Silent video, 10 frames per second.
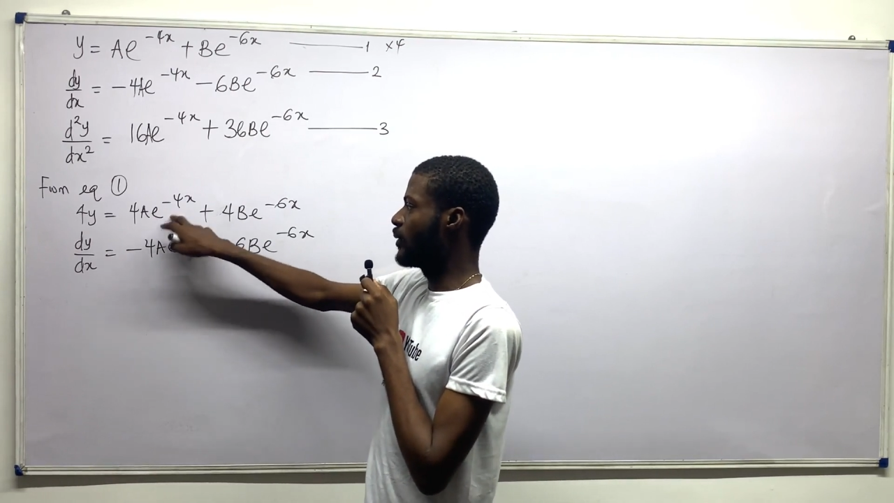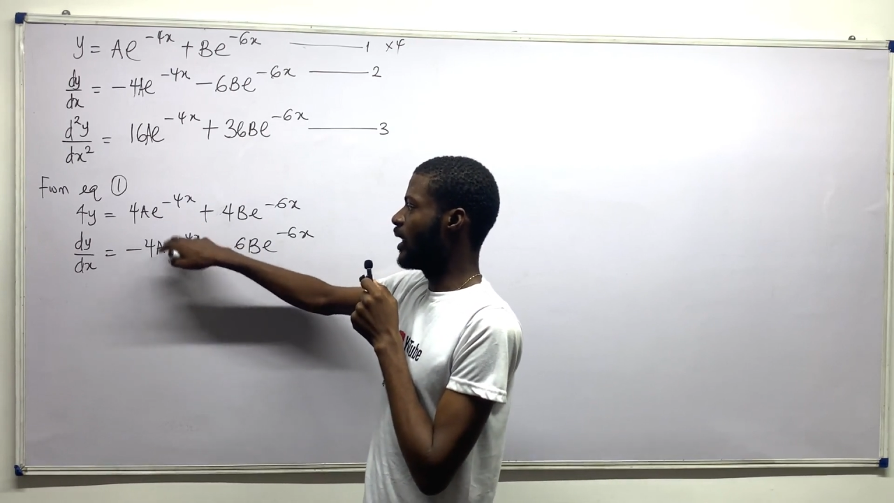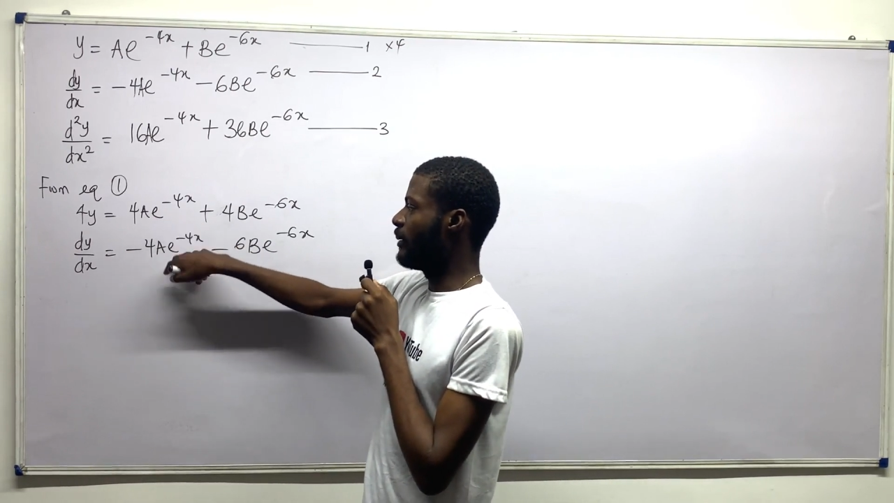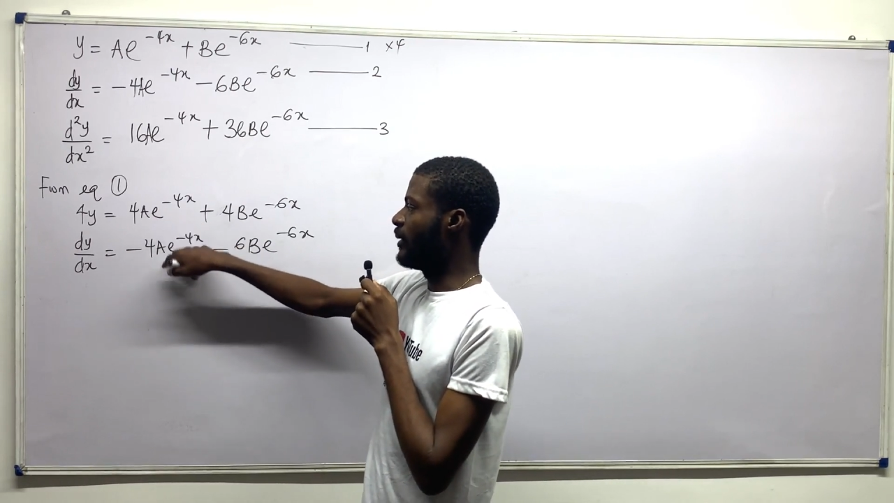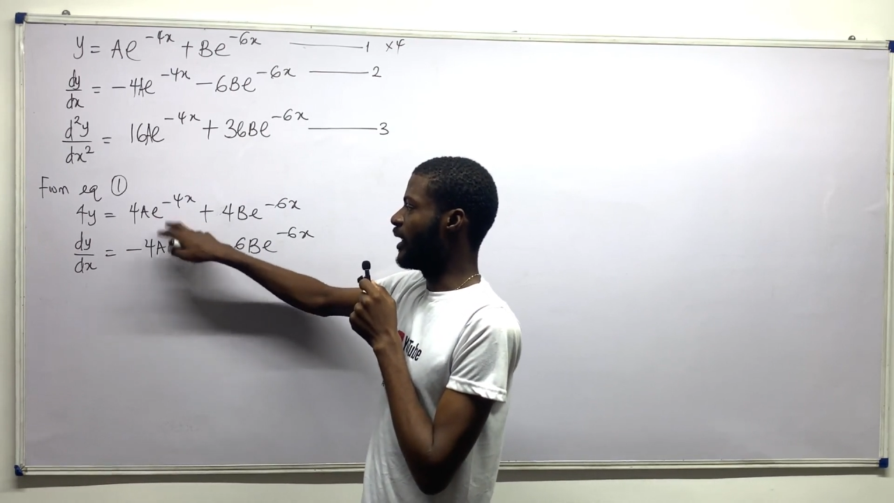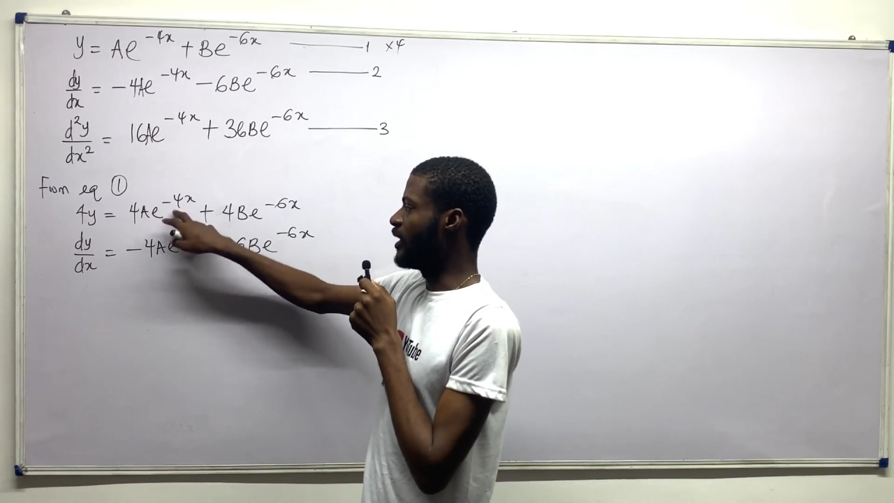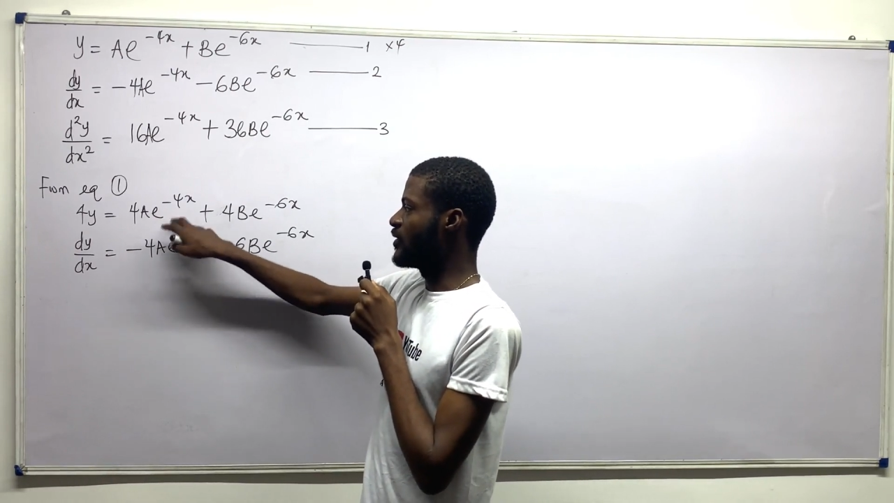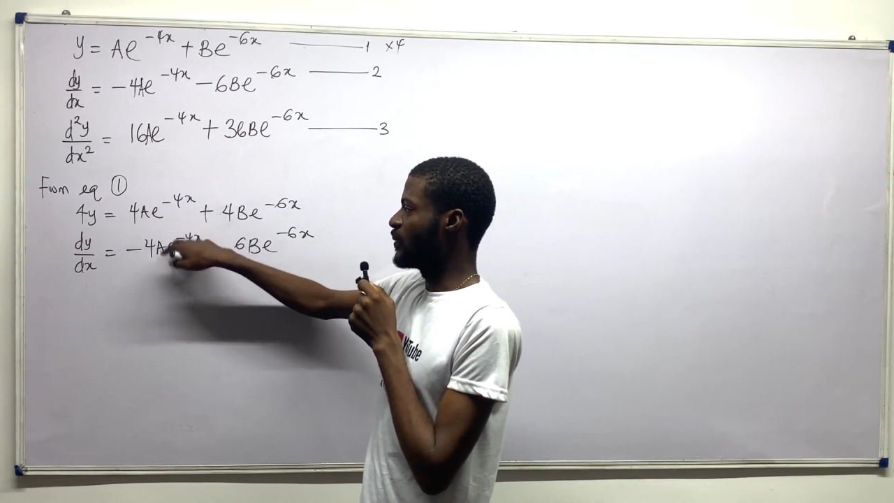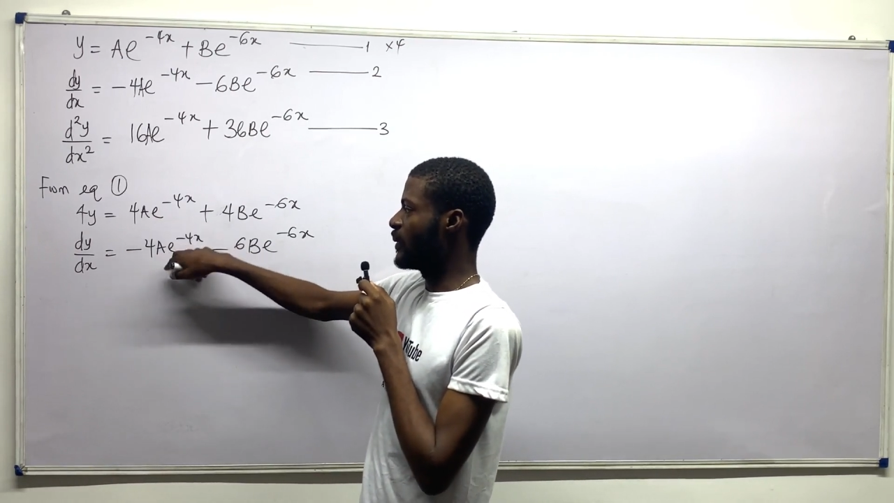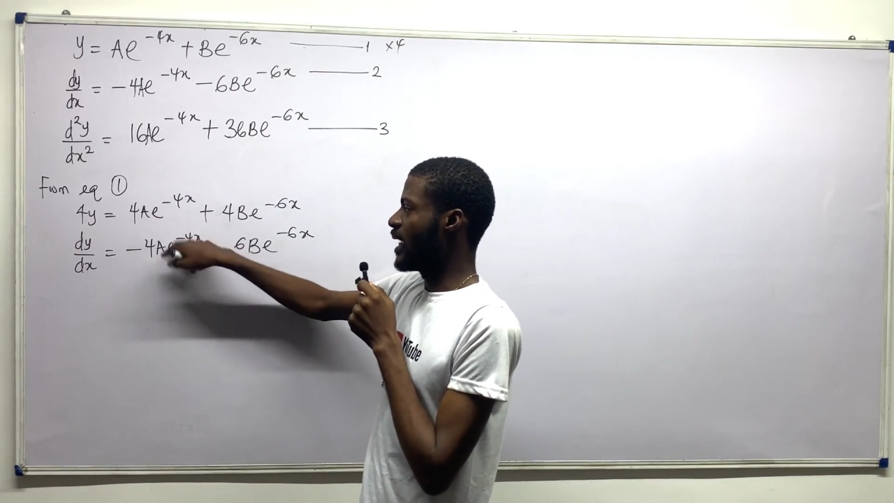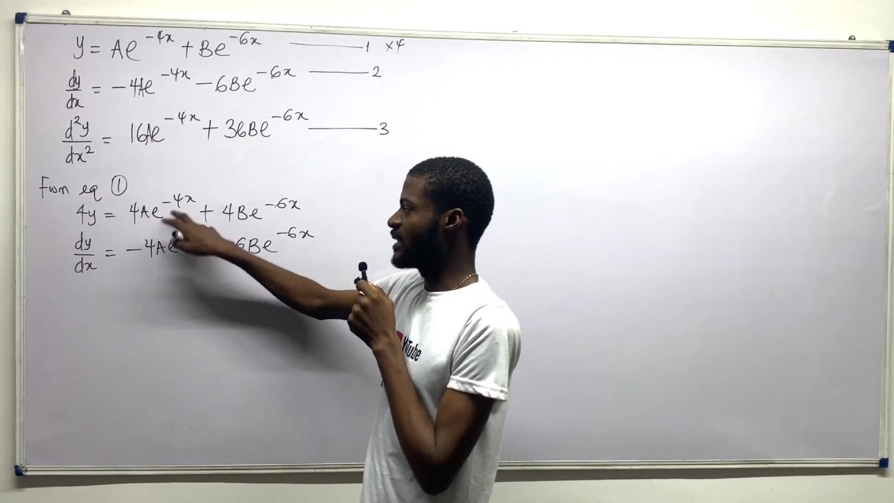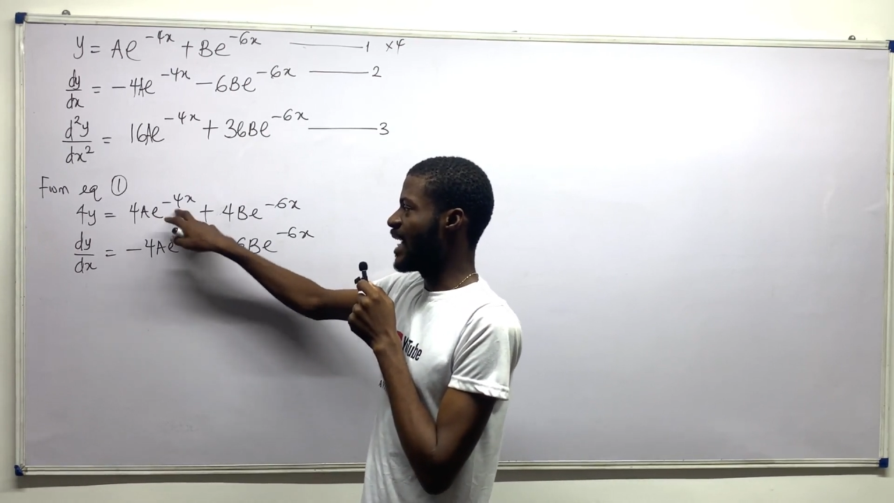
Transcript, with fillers: to eliminate these two guys,